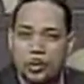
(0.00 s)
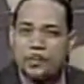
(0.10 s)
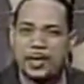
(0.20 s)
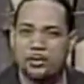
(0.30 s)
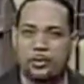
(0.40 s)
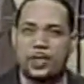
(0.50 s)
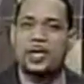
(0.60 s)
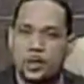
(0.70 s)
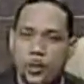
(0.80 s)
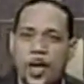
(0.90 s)
doing
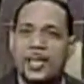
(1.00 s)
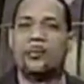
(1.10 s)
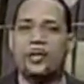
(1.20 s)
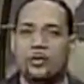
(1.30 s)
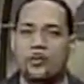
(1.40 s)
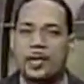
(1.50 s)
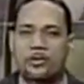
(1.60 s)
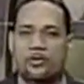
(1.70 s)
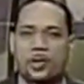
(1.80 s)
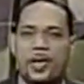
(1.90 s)
ministry the way that we do
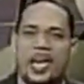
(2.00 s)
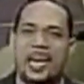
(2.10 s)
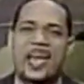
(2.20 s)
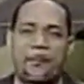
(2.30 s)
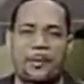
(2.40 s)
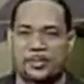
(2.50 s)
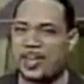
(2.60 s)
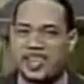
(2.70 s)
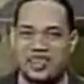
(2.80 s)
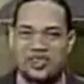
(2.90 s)
ministry and help us
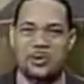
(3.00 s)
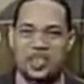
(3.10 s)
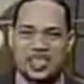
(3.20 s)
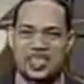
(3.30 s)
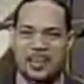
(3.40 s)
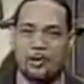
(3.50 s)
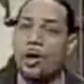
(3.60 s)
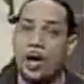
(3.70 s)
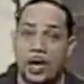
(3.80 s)
take it to another level.